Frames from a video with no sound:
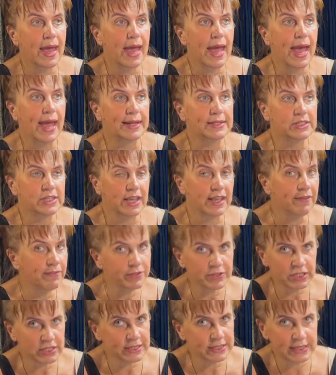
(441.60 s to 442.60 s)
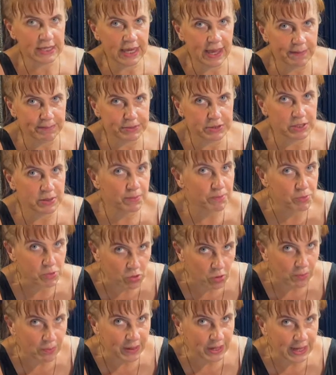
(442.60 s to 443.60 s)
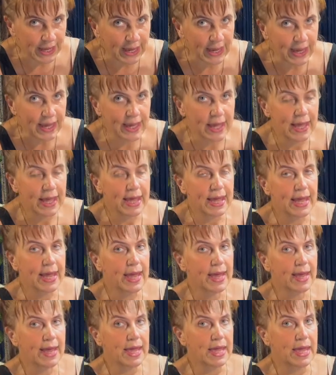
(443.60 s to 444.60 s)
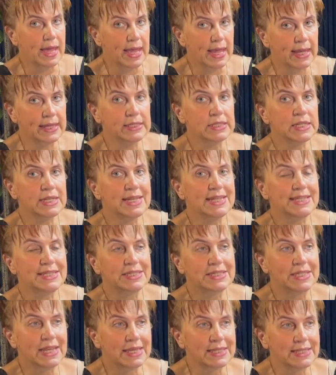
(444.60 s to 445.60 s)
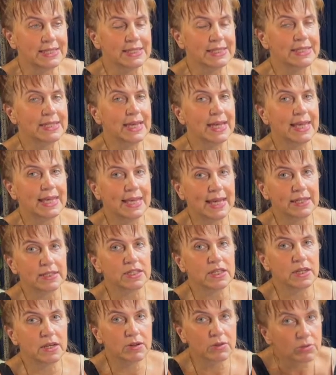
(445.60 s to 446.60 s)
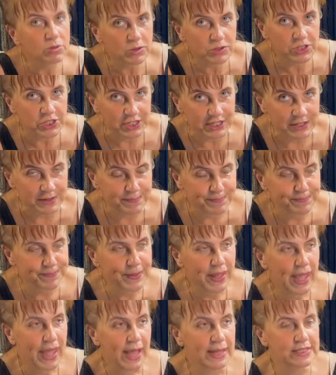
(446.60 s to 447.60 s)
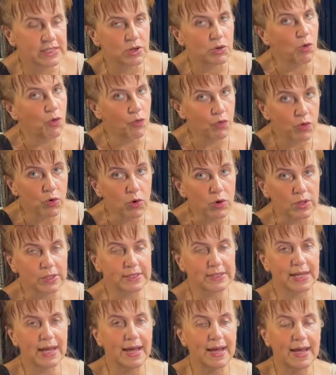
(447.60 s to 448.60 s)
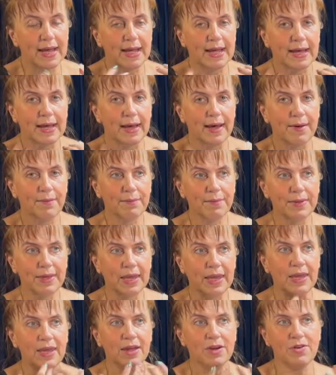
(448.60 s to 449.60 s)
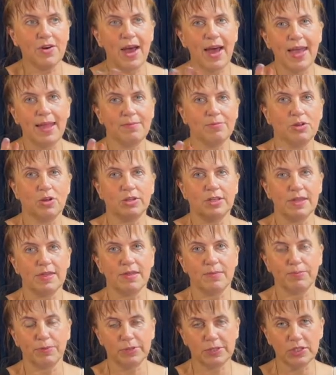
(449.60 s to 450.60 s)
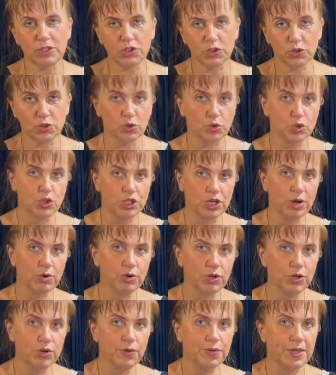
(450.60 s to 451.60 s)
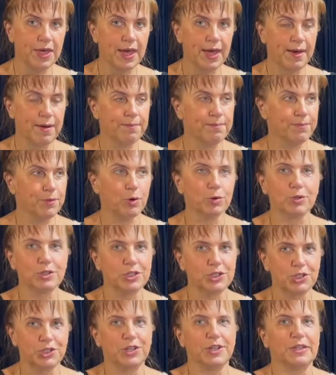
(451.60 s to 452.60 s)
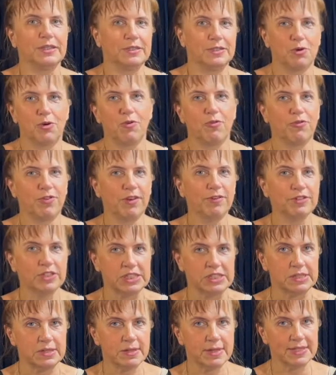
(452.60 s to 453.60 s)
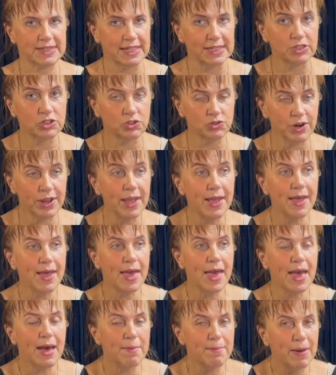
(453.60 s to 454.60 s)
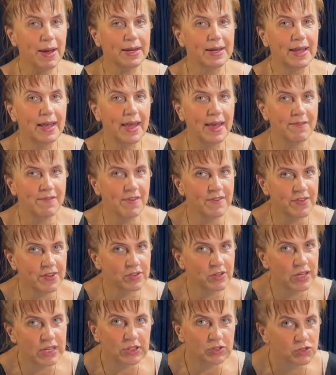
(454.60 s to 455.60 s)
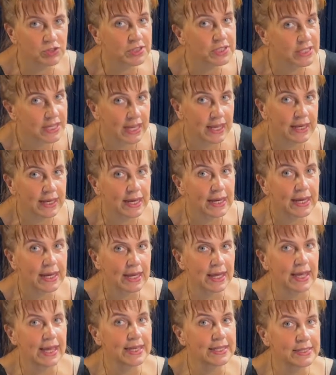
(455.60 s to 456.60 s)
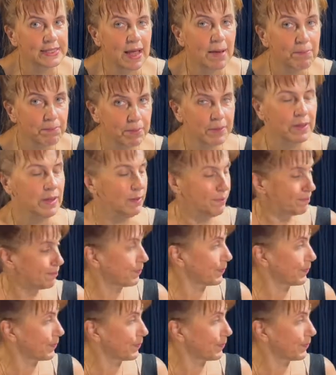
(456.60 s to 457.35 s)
and if it is kept properly, it doesn't get older. So, of course, here I am not in the position to show you the originals of 15th century, but I have a very interesting example